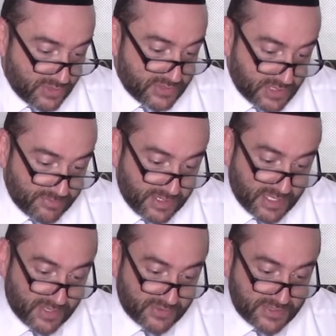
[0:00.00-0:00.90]
something
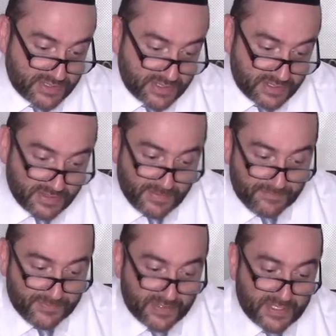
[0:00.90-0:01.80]
else,
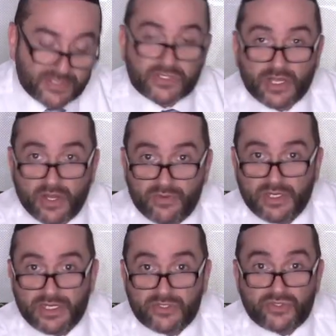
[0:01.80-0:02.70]
that
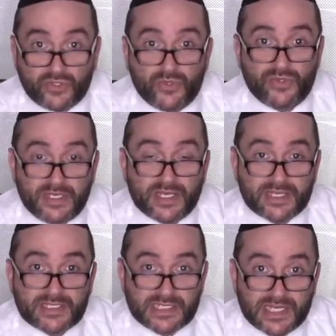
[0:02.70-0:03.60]
only 2
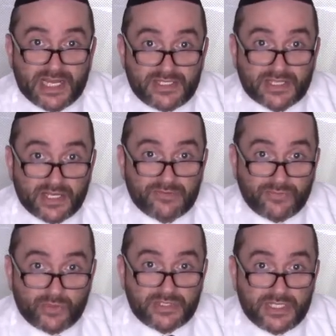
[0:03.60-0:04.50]
years later, in
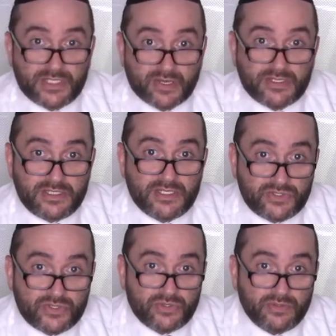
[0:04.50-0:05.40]

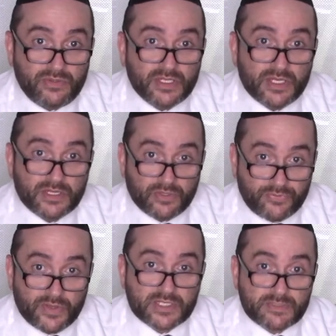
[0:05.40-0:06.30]
1492, the
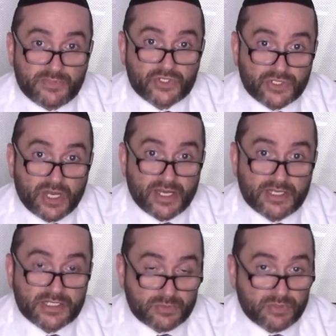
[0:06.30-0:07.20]
first
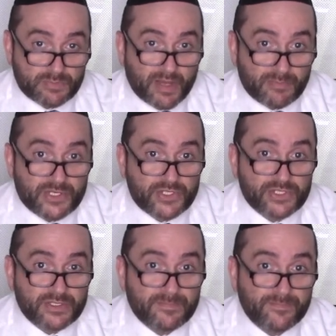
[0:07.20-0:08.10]
Mishnayos was
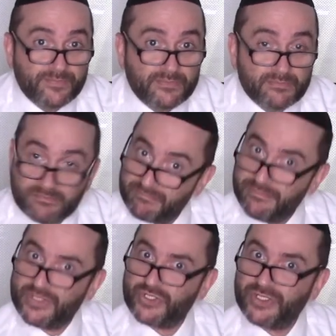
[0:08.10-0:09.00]
published.
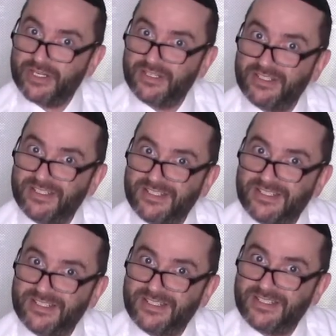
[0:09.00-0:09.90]
Mishnah,
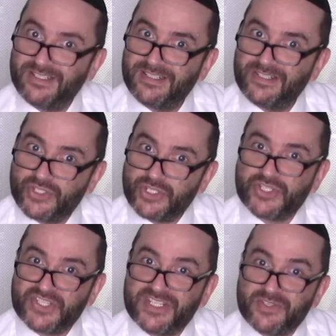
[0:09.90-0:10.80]

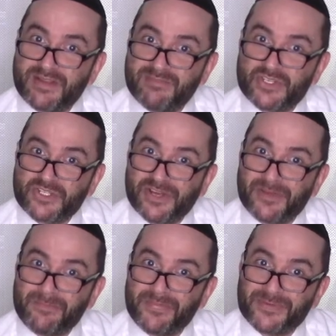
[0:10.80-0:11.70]
Shishah Sidrei Mishnah,
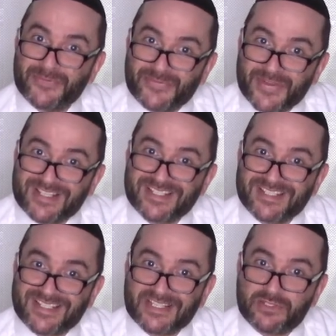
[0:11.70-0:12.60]
the first
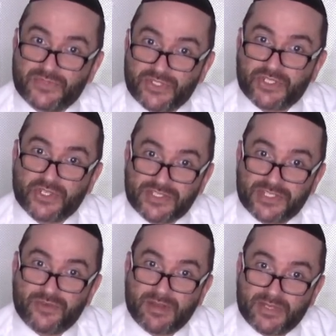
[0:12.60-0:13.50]
set of Shishah
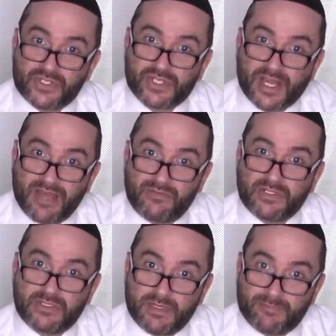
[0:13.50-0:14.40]
Sidrei Mishnah ever
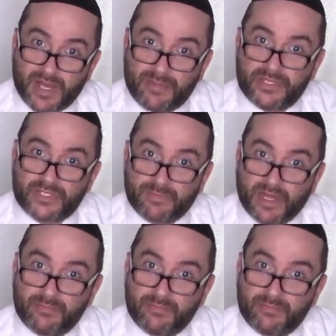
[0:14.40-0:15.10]
to be published by a